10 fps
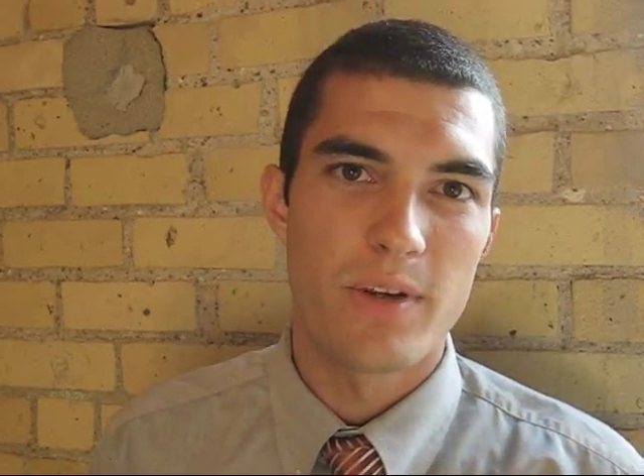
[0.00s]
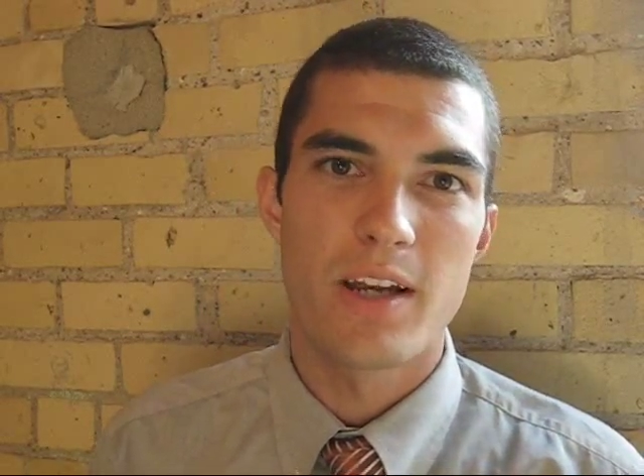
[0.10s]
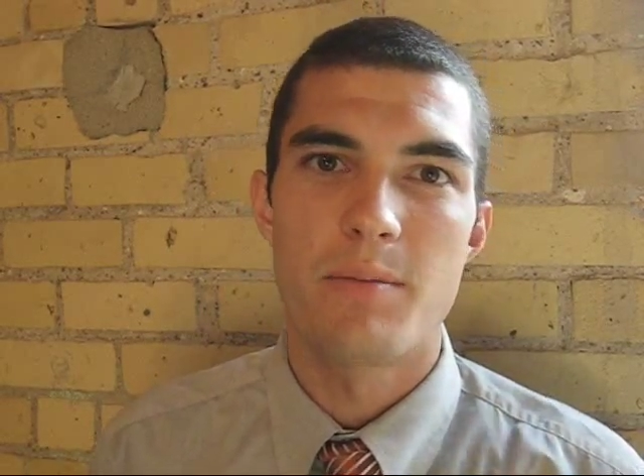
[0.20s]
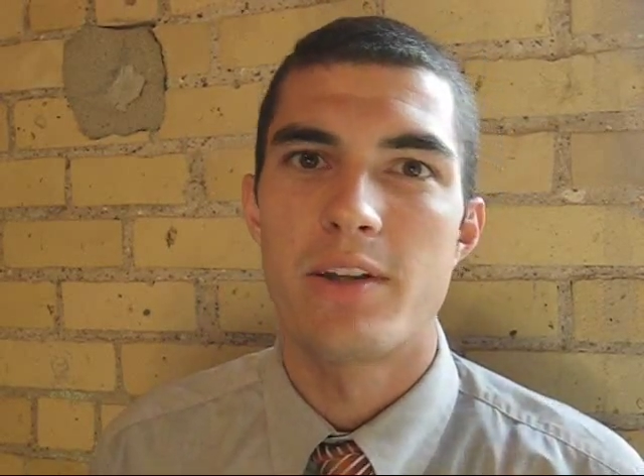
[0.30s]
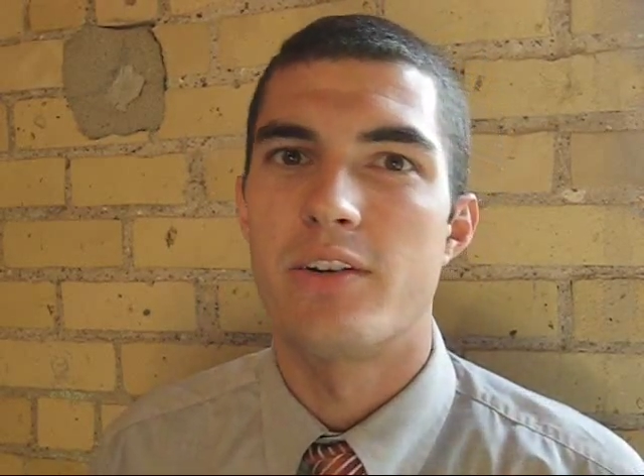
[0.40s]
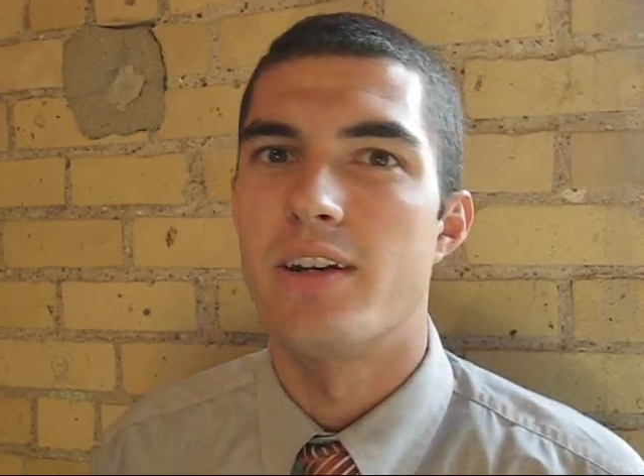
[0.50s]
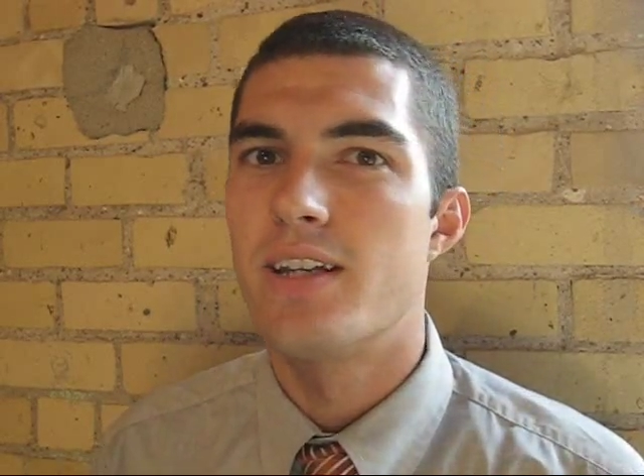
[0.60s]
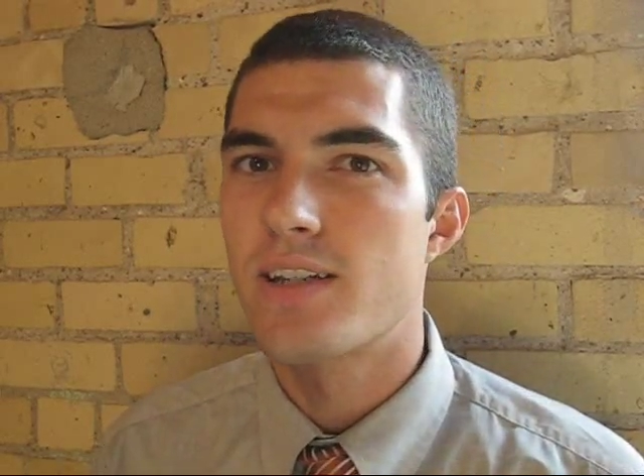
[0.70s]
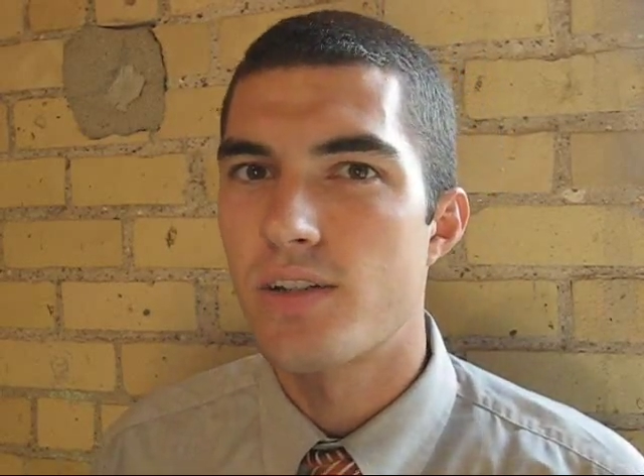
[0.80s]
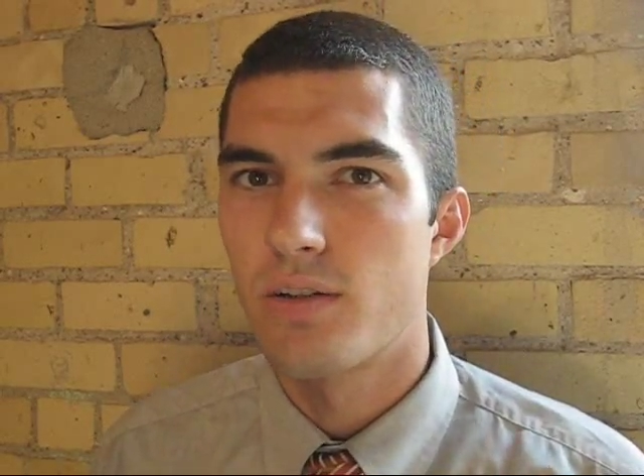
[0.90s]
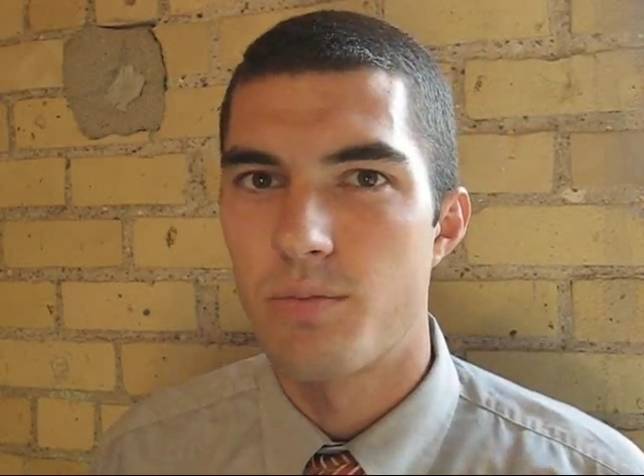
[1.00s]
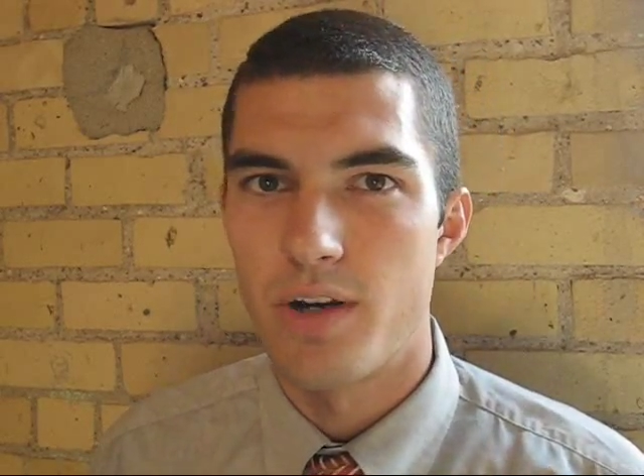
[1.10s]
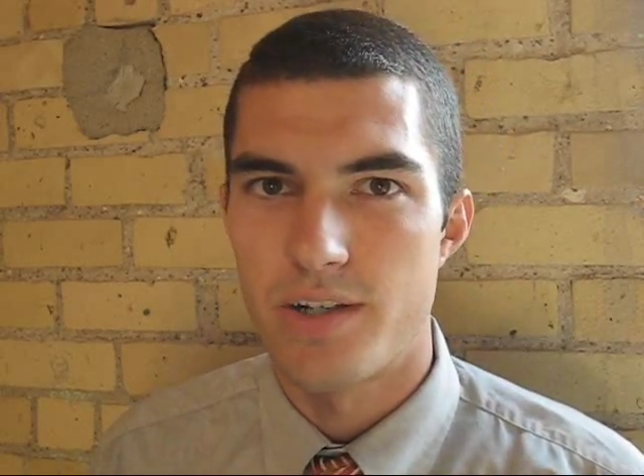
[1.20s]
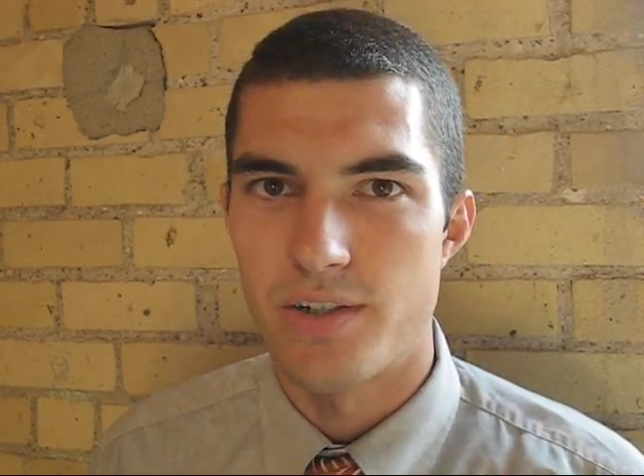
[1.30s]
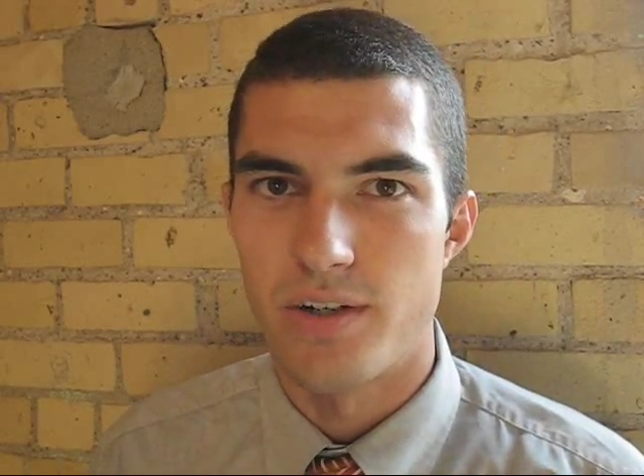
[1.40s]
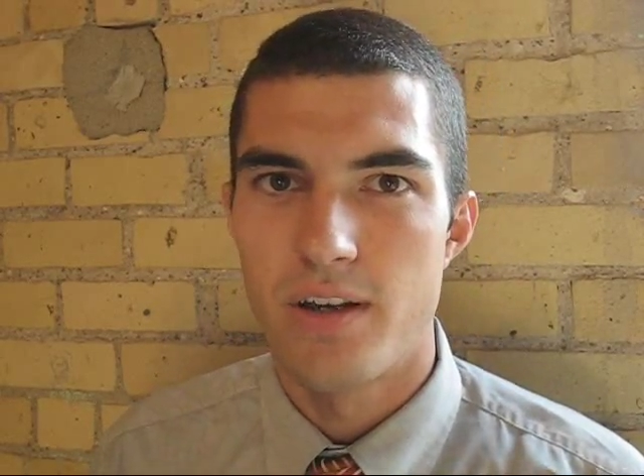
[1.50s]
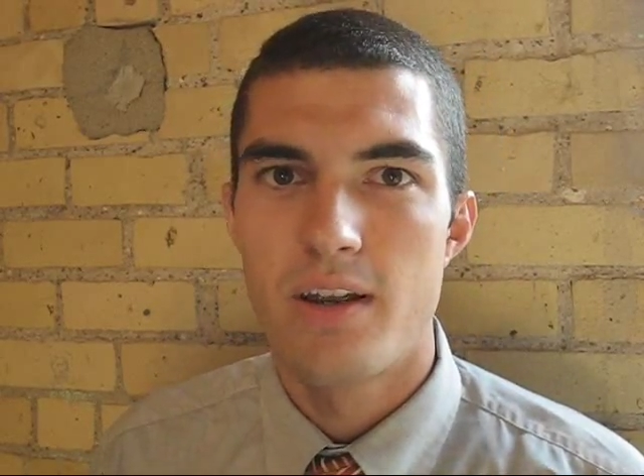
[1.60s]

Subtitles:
we come under additional pressure